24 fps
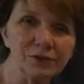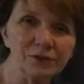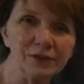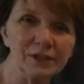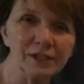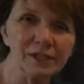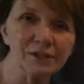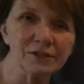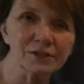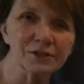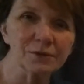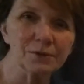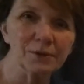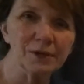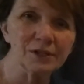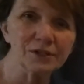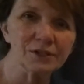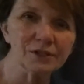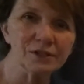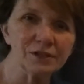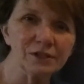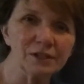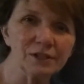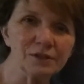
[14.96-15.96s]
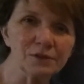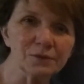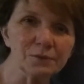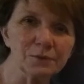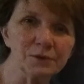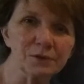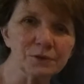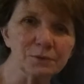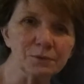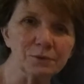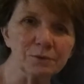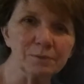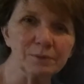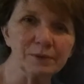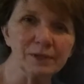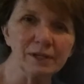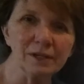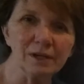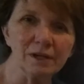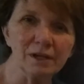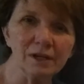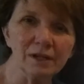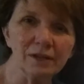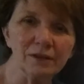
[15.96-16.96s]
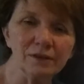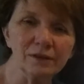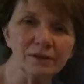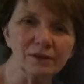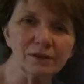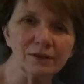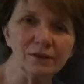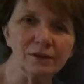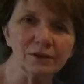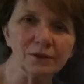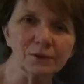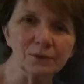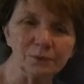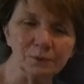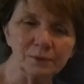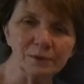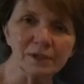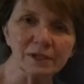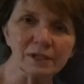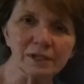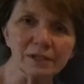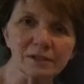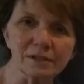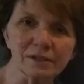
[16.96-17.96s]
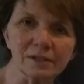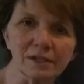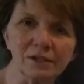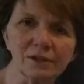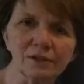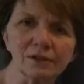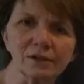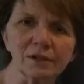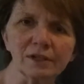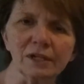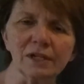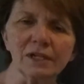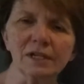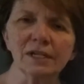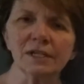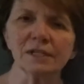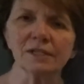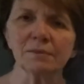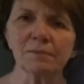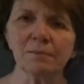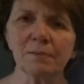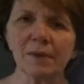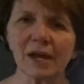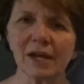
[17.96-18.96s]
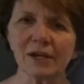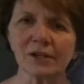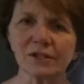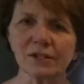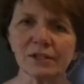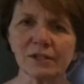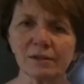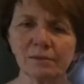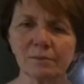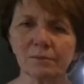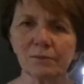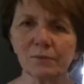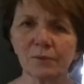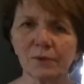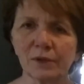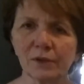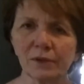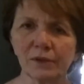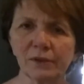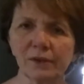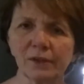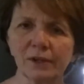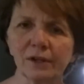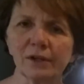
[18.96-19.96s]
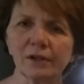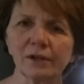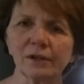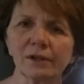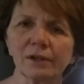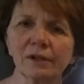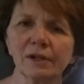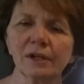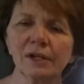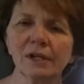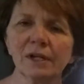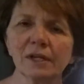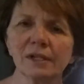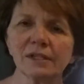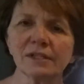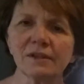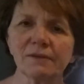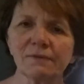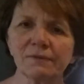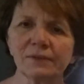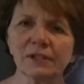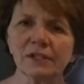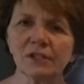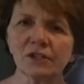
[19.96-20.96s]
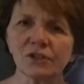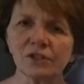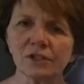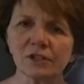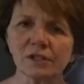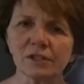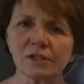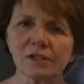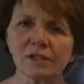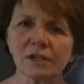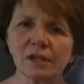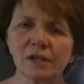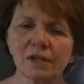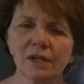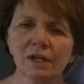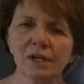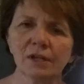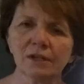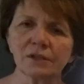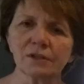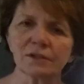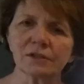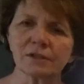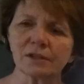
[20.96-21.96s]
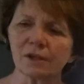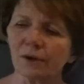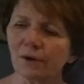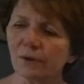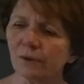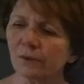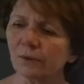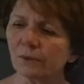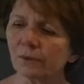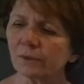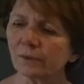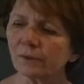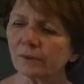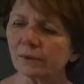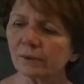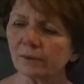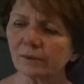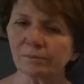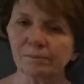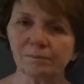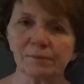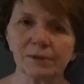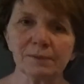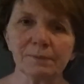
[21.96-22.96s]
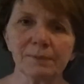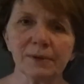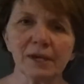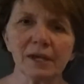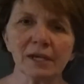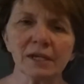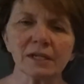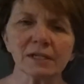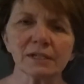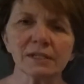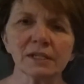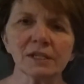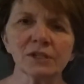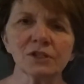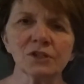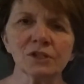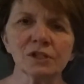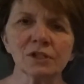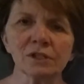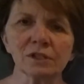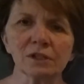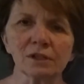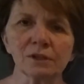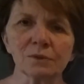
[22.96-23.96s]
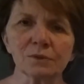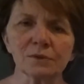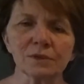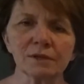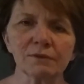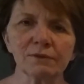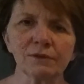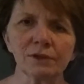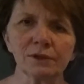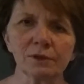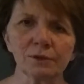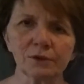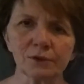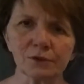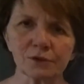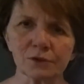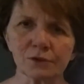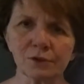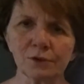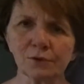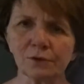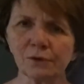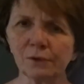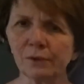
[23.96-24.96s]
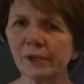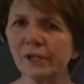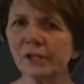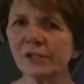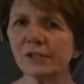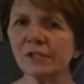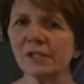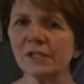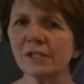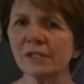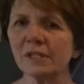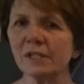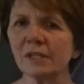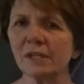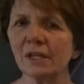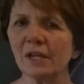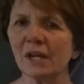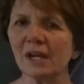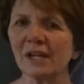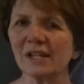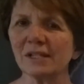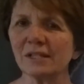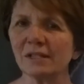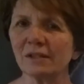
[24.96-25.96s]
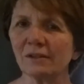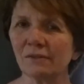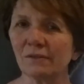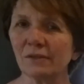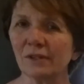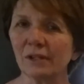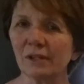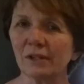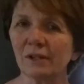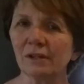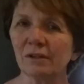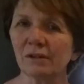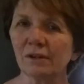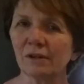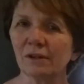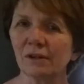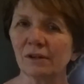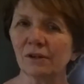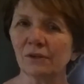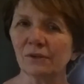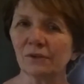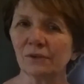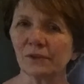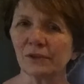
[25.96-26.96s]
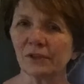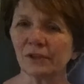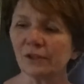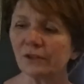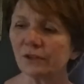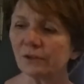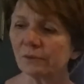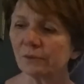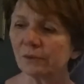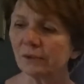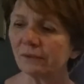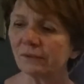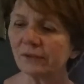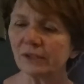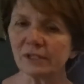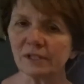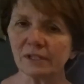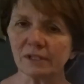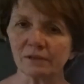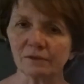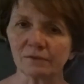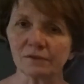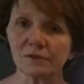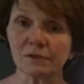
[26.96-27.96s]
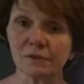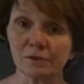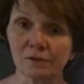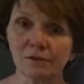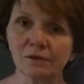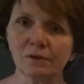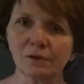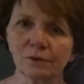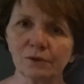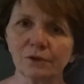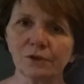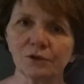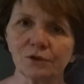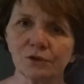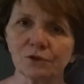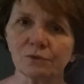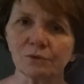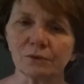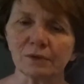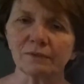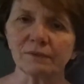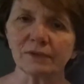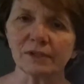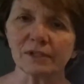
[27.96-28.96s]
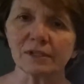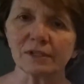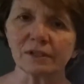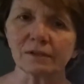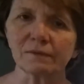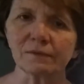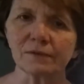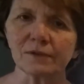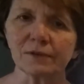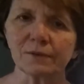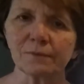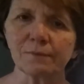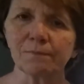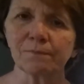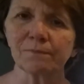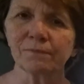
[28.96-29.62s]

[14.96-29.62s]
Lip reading: these words will be on the quiz, and you're going to need to match them with their definitions. So be paying attention to those, even though there's no questions in the activity over the derivatives. Know your derivatives.